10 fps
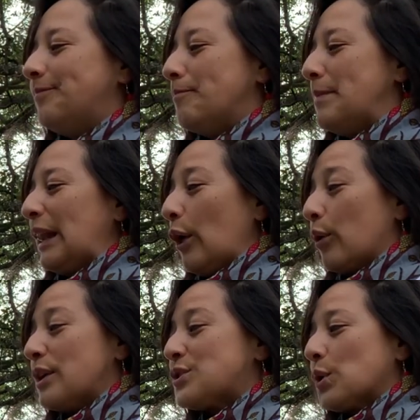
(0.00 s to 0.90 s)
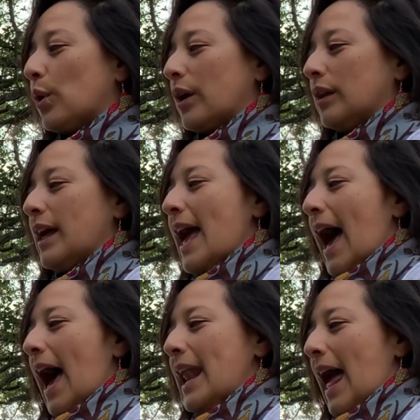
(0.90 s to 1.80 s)
Below the soil,
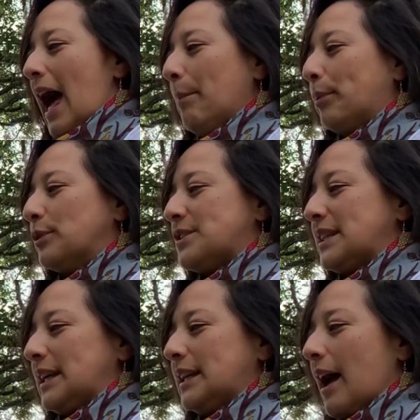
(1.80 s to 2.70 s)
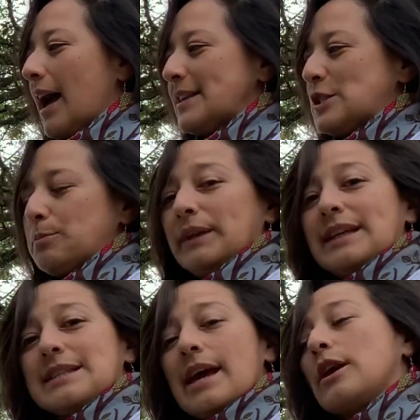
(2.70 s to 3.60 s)
an apple seed has
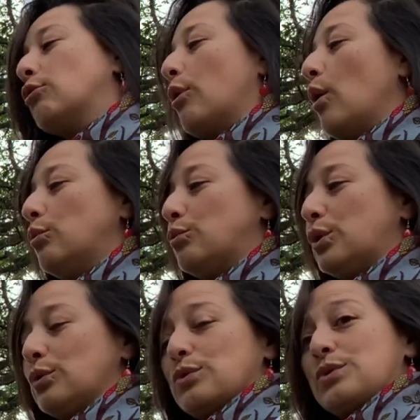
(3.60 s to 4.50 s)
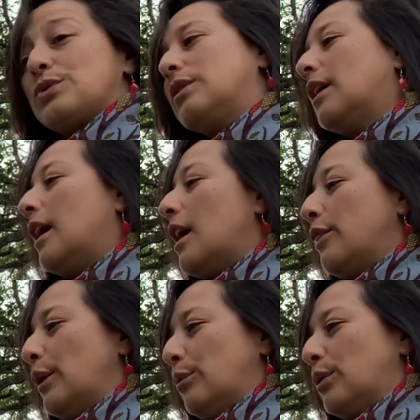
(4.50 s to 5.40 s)
split and grown roots.
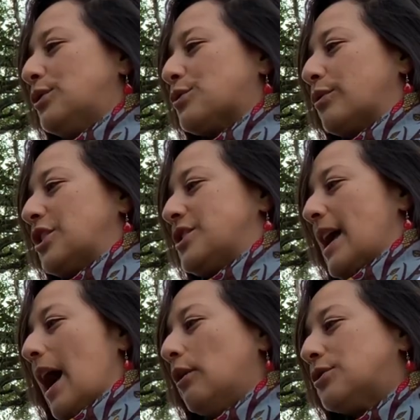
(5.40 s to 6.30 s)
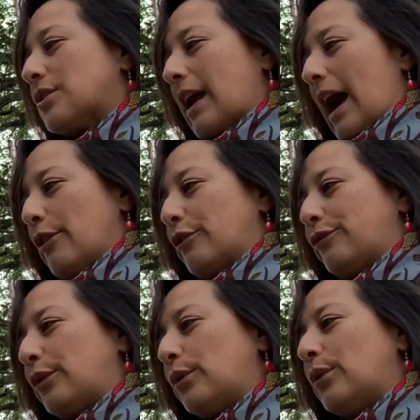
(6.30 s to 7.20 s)
The roots reach down to gather
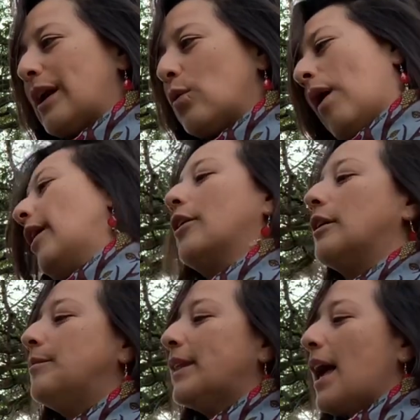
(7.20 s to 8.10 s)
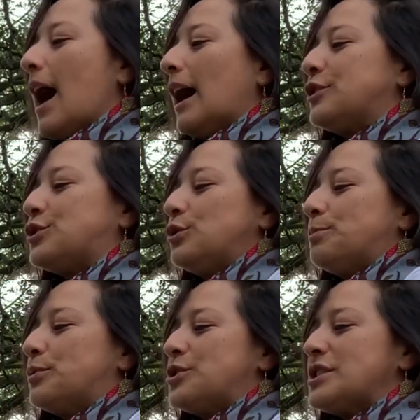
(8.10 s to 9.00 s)
food and water. A shoot
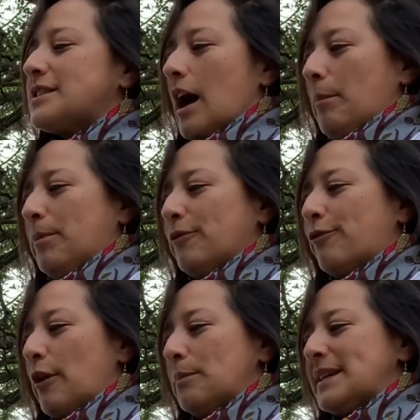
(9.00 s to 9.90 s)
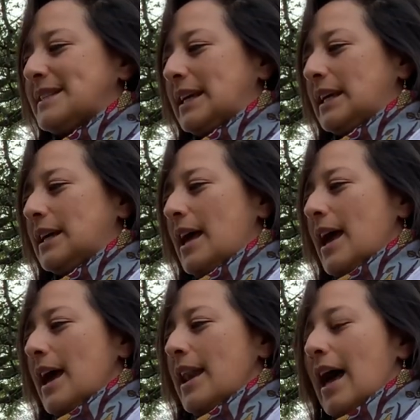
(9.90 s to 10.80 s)
pushes up from the seed and